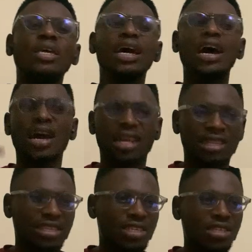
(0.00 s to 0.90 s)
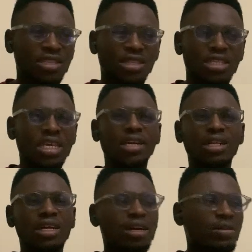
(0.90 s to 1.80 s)
React,
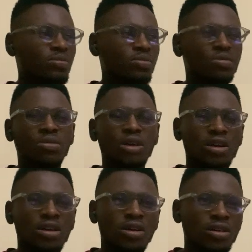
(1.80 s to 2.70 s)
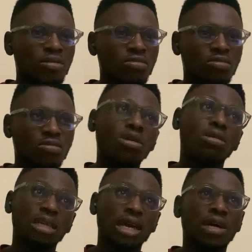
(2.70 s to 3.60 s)
Ta- um,
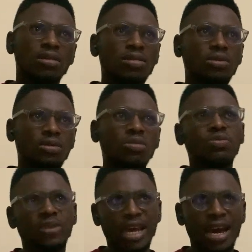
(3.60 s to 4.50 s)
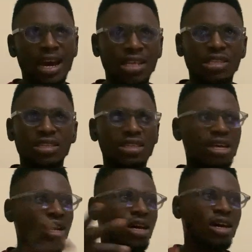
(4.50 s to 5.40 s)
yeah, React,
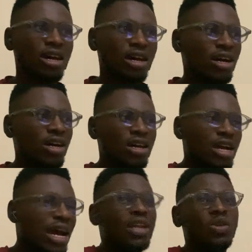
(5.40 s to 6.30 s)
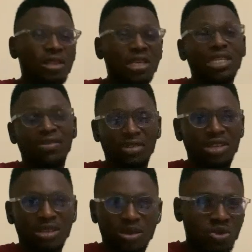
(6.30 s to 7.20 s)
and other
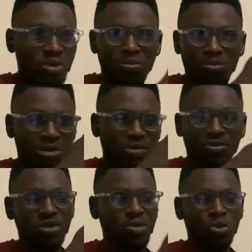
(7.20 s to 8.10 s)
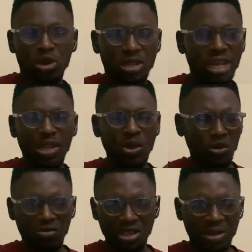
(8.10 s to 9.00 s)
JavaScript framework. There are a
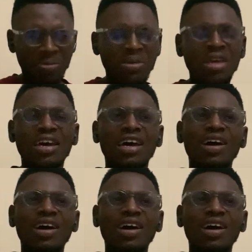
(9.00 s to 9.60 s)
lot of them.